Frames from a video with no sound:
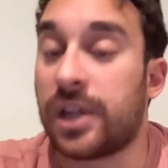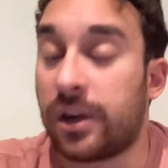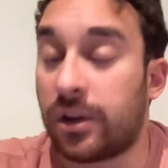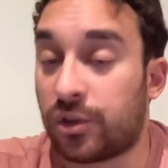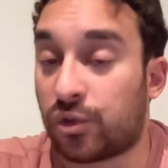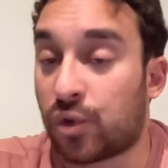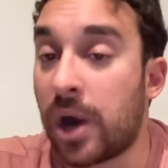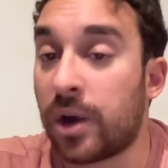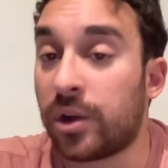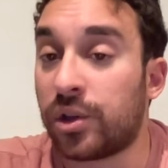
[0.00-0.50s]

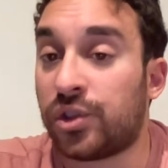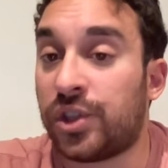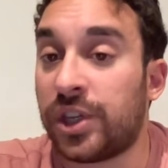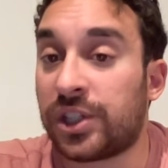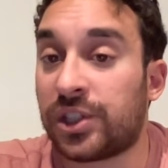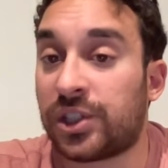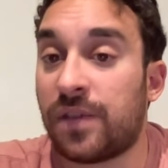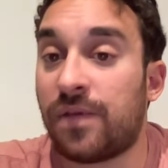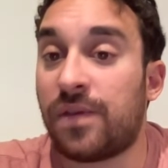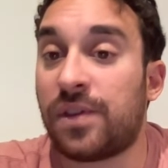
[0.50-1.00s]
It's
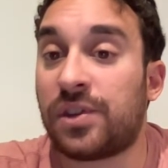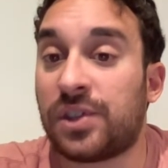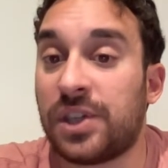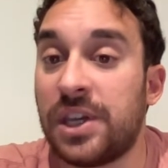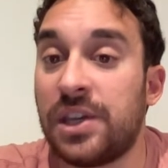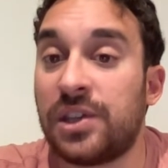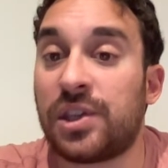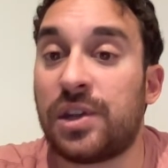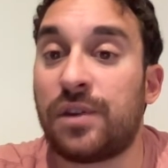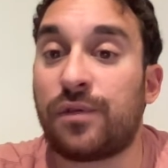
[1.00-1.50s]
Kreider's 6th
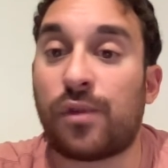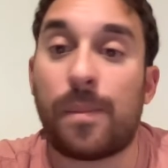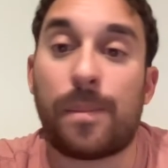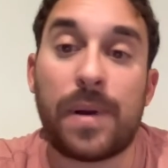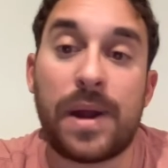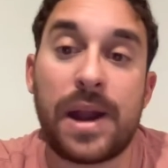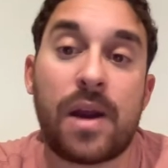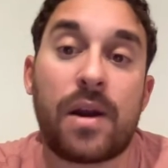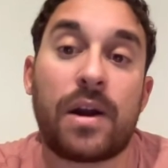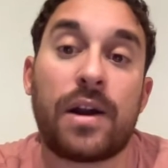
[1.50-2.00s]
of the
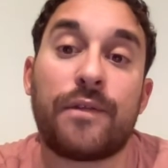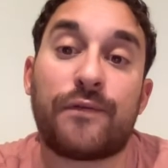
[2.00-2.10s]
season for